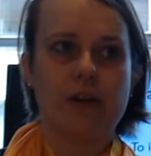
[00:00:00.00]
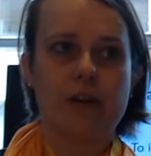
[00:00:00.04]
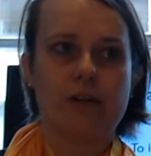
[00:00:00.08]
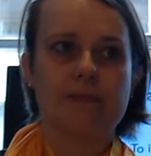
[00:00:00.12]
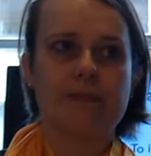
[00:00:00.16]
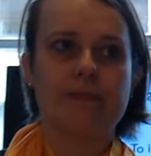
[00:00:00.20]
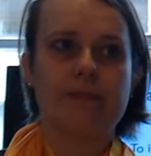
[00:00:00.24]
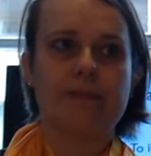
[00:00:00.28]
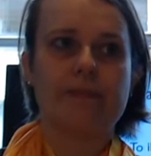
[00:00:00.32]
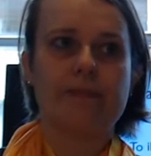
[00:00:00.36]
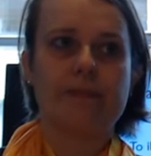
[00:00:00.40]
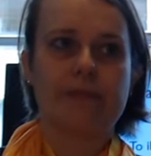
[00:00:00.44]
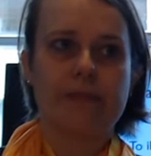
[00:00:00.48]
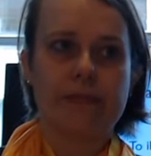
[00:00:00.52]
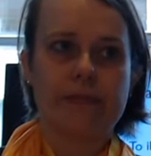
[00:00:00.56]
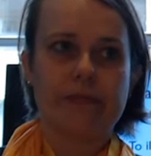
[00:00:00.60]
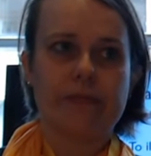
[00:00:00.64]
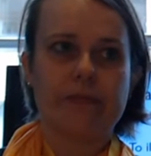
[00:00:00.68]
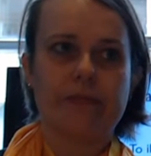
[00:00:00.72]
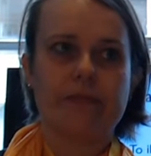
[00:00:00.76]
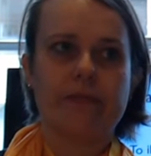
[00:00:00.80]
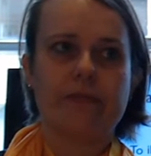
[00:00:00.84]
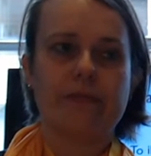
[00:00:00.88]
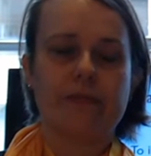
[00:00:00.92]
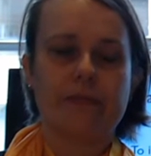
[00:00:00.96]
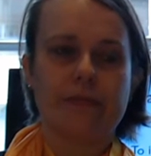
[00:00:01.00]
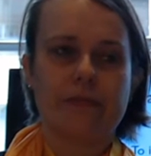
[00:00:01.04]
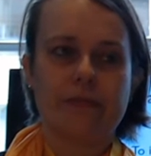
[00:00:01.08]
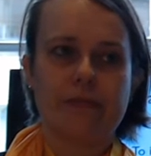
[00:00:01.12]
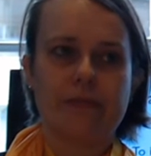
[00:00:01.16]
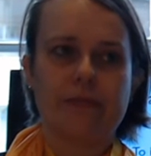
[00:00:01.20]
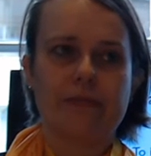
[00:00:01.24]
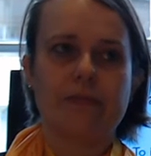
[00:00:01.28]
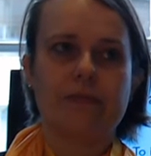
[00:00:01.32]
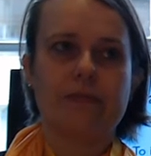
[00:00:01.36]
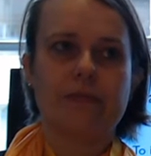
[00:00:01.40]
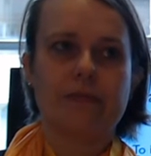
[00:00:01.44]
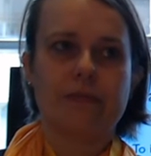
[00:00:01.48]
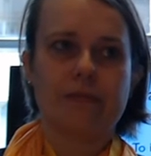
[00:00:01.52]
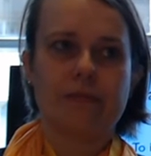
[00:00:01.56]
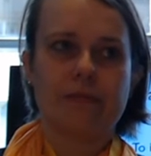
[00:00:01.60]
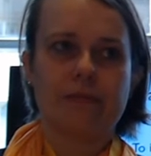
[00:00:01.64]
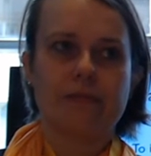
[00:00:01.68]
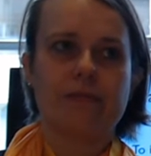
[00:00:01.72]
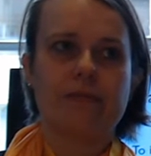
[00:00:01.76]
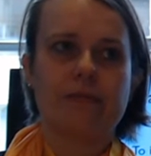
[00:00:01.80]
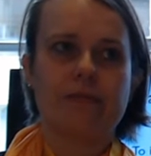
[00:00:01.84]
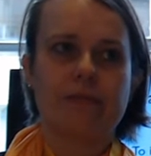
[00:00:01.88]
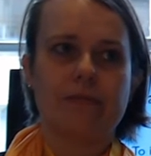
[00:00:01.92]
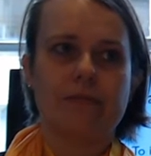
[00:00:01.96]

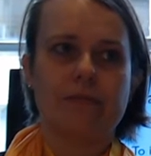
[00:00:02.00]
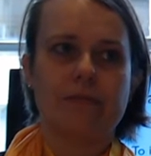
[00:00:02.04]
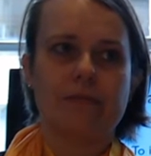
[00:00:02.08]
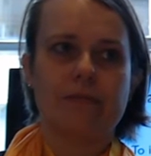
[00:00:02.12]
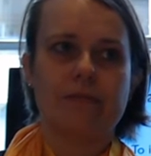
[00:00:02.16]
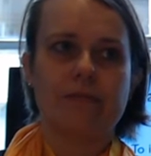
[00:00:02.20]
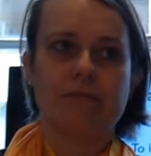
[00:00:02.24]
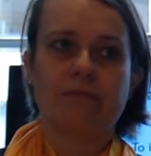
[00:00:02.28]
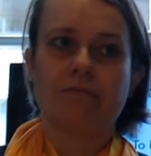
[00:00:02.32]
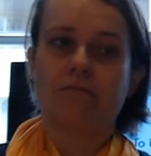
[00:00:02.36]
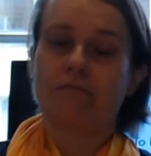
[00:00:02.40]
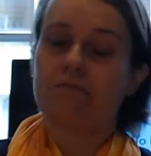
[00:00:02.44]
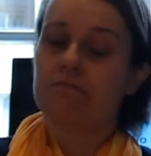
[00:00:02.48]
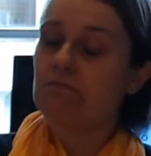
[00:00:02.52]
(silence)